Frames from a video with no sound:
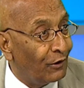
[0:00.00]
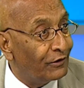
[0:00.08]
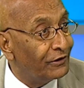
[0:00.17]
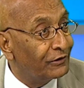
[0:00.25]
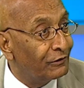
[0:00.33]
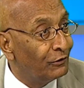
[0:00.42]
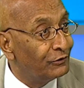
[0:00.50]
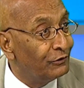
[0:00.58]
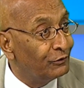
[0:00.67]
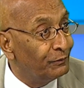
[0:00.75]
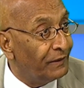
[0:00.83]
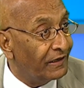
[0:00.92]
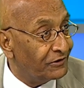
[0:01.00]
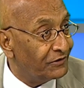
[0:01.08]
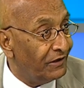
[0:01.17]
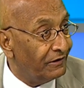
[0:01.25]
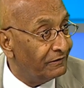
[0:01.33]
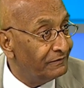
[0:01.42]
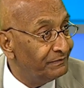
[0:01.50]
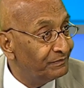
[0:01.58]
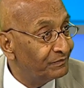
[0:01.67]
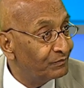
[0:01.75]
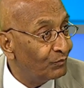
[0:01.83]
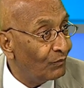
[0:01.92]
brought it closer to Pakistan.
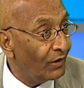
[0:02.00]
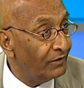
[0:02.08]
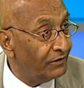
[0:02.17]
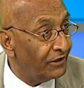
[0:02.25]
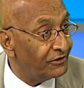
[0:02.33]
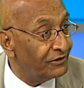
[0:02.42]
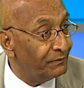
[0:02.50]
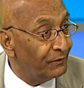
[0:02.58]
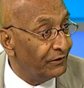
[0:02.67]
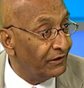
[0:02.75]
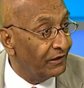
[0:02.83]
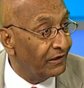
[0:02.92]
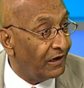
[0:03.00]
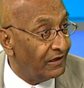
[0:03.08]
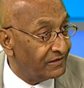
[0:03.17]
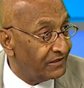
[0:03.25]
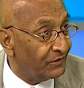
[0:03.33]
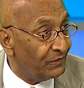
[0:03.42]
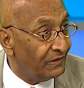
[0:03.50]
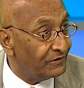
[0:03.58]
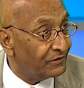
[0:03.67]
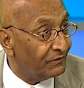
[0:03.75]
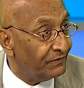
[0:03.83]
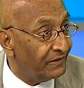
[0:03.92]
That is the political
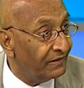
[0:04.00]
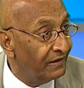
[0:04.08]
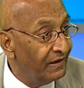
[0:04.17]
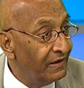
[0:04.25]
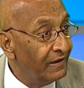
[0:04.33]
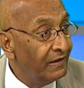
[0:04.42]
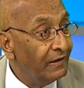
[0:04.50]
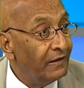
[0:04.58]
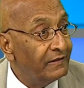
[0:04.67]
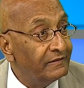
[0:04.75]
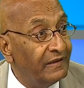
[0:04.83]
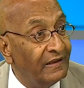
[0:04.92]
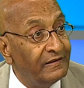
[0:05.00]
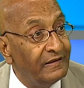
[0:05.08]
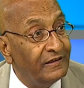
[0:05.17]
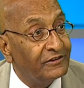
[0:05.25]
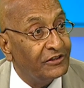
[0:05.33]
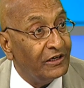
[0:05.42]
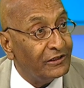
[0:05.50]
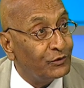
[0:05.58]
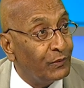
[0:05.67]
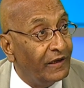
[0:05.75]
consequence of it. Then it satisfied